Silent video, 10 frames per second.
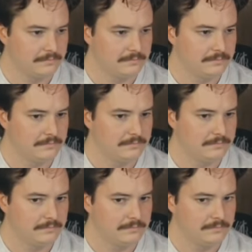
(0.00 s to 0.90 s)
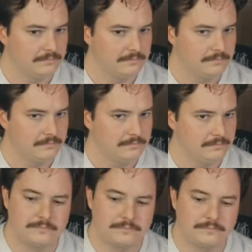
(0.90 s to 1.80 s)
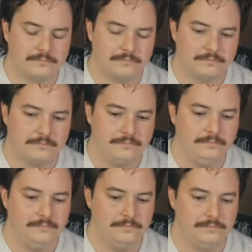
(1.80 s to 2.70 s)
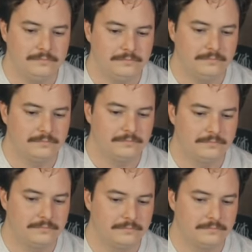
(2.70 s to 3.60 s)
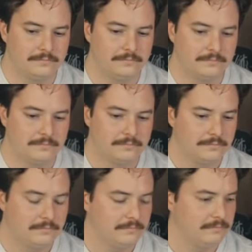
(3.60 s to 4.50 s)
(not speaking)